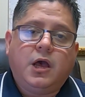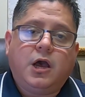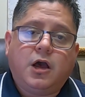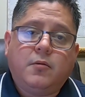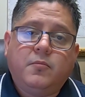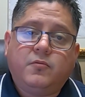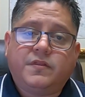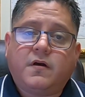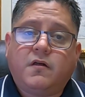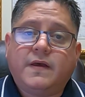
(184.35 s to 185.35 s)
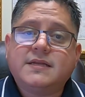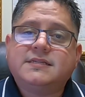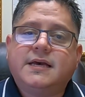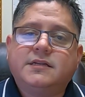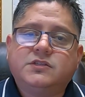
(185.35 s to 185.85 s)
But with all that
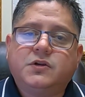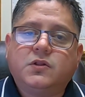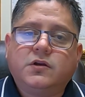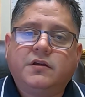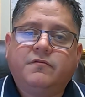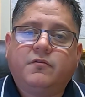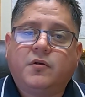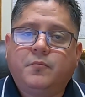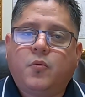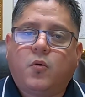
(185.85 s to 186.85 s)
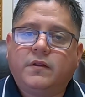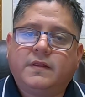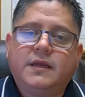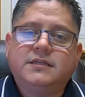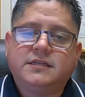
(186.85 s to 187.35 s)
said, so you're looking for important
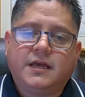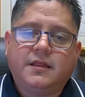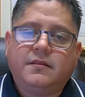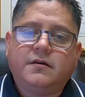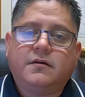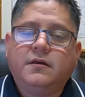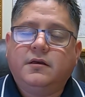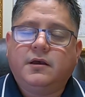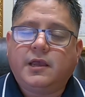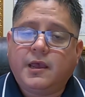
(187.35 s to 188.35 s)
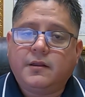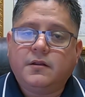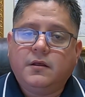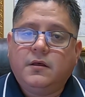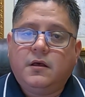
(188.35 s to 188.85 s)
things like the
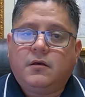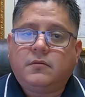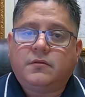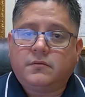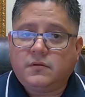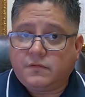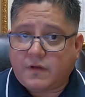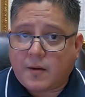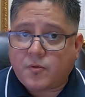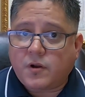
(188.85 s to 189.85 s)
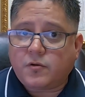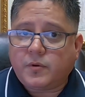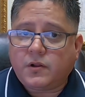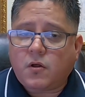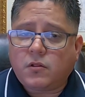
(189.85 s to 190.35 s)
evaporator
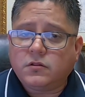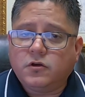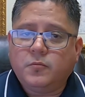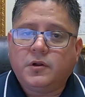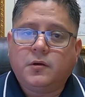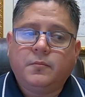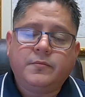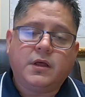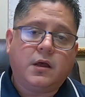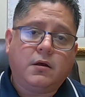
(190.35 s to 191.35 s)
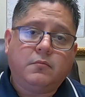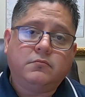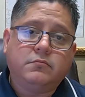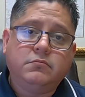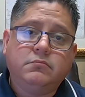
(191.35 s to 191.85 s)
being all aluminum.
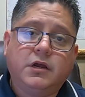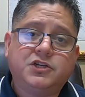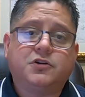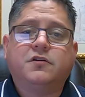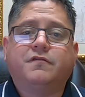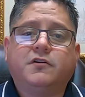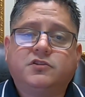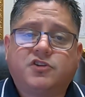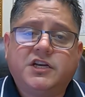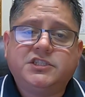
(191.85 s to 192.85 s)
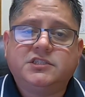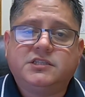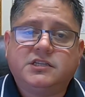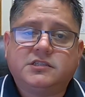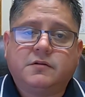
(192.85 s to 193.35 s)
Make sure your filtration
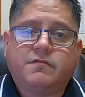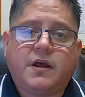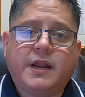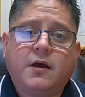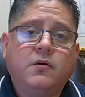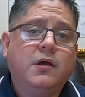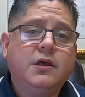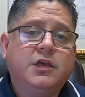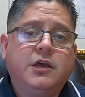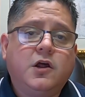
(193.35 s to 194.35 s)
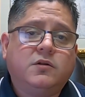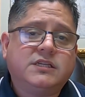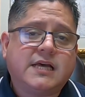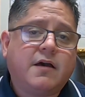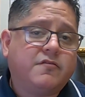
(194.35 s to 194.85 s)
system, find out,
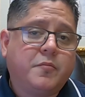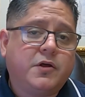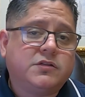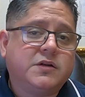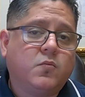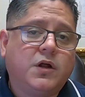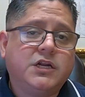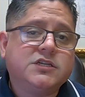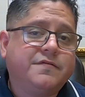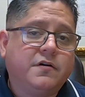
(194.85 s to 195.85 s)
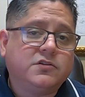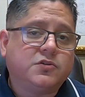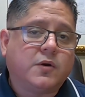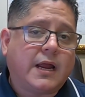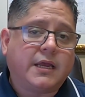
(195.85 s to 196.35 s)
does it have a built-in 1-inch
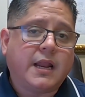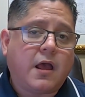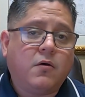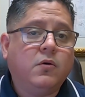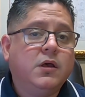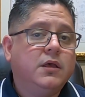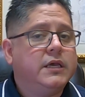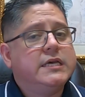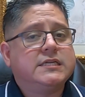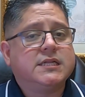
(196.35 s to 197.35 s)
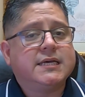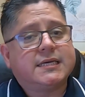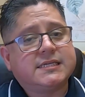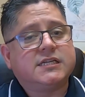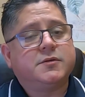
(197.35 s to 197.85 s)
filter rack, and how easily
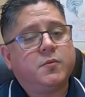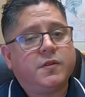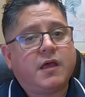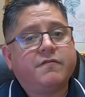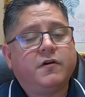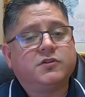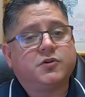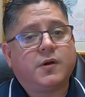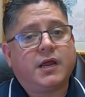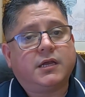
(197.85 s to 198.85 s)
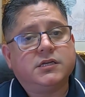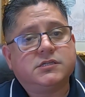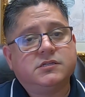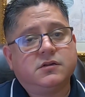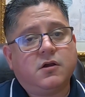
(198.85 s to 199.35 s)
accessible that filter rack
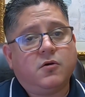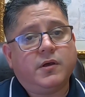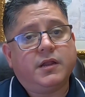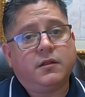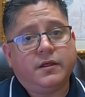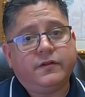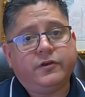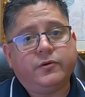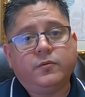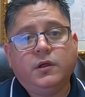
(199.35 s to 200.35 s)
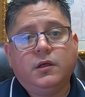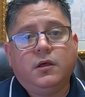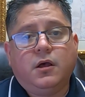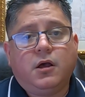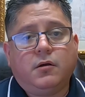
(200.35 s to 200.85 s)
is to go ahead and get to.
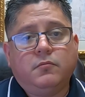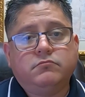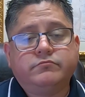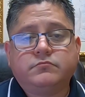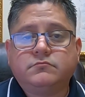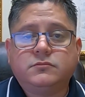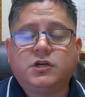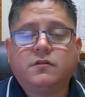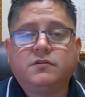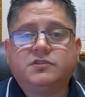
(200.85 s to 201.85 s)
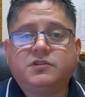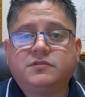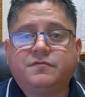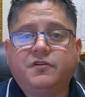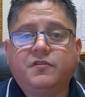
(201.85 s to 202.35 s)
So those are
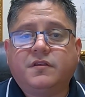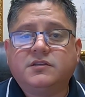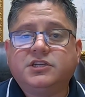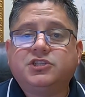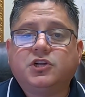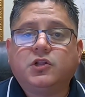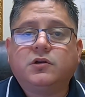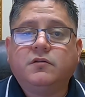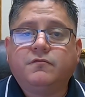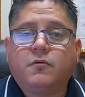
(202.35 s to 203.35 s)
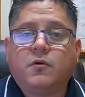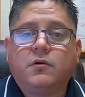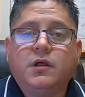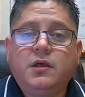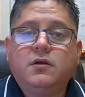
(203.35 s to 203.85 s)
just a few things that you're looking
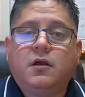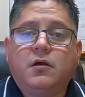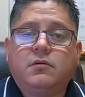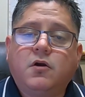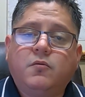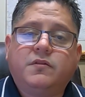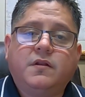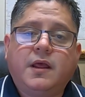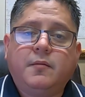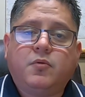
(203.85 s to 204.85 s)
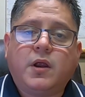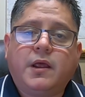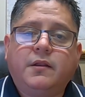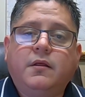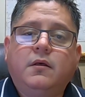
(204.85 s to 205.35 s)
for. Go with the name
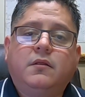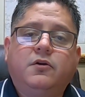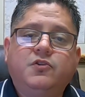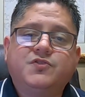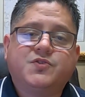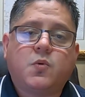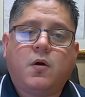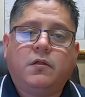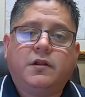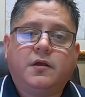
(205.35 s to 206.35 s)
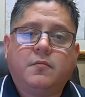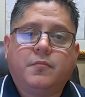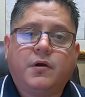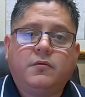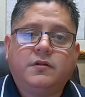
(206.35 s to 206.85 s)
brand who uses quality
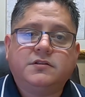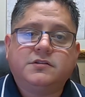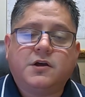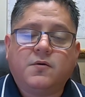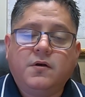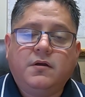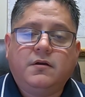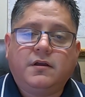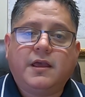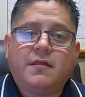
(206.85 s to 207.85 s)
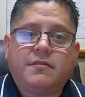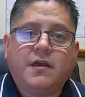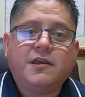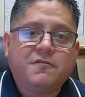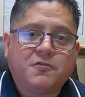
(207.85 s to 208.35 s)
components. So again,
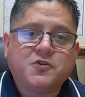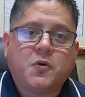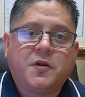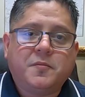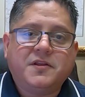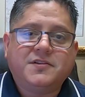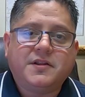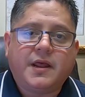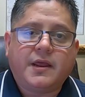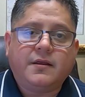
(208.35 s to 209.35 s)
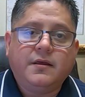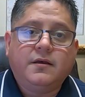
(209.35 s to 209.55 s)
thank you for joining me today.